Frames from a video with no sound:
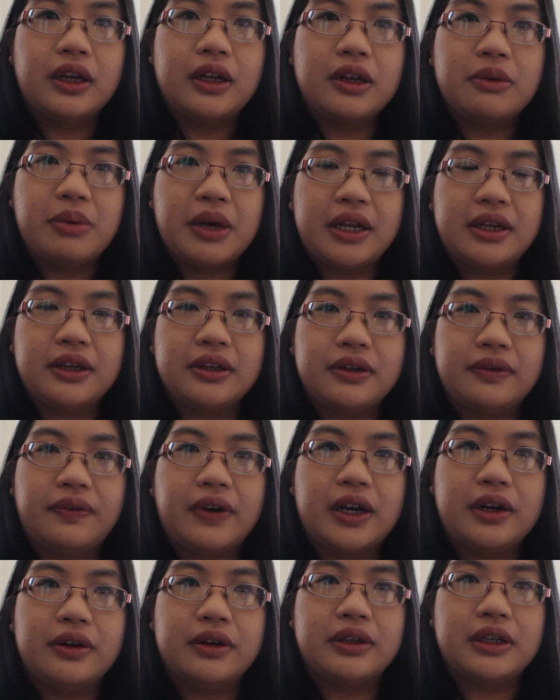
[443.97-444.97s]
independence
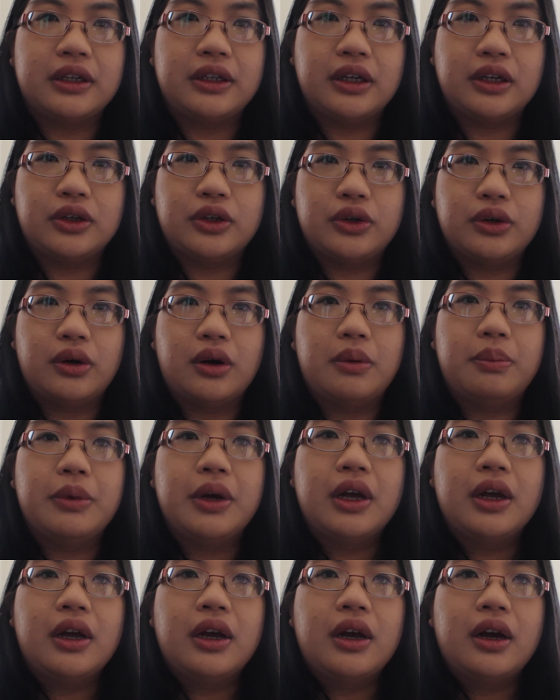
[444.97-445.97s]
fighters that they show up